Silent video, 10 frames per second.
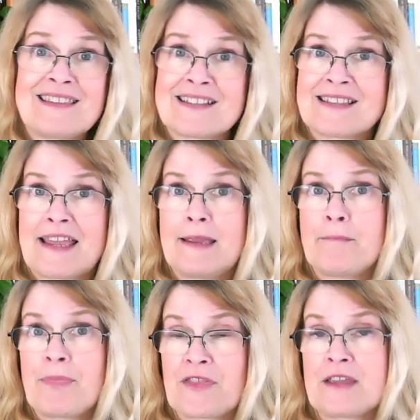the
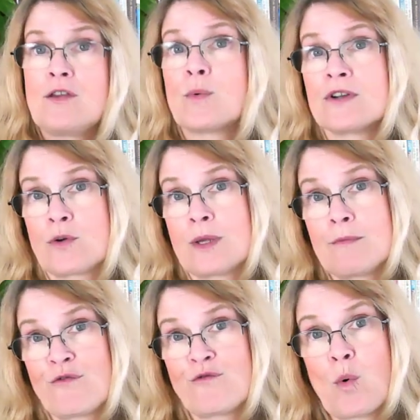same thing you were doing
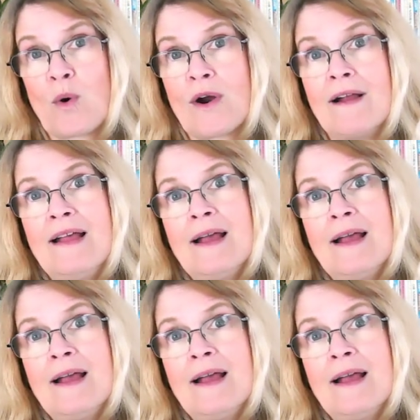before,